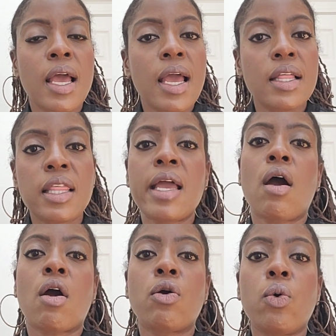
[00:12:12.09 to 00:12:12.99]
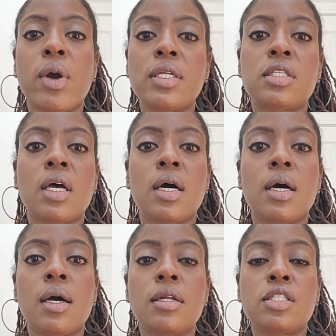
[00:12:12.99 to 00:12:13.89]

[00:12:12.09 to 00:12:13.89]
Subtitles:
and they are going to